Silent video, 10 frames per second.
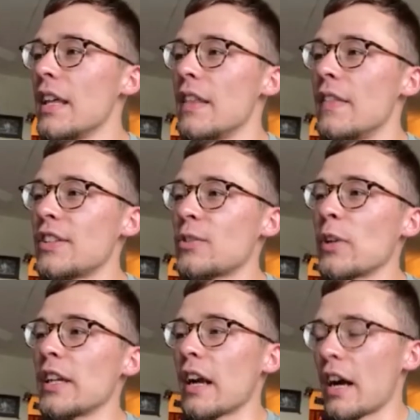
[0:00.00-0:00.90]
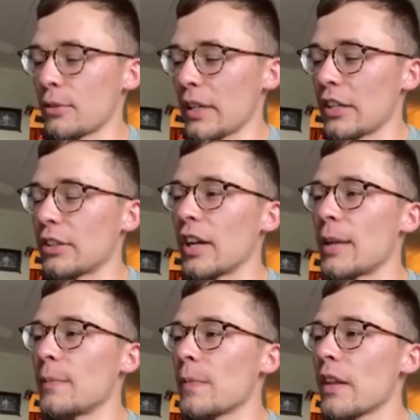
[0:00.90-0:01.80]
This week on Reintegrate,
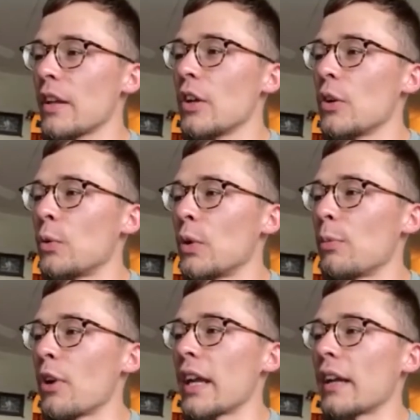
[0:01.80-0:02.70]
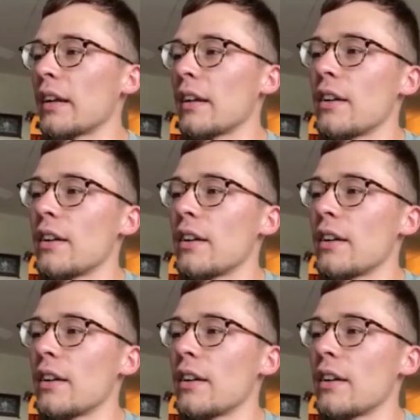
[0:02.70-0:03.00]
we bring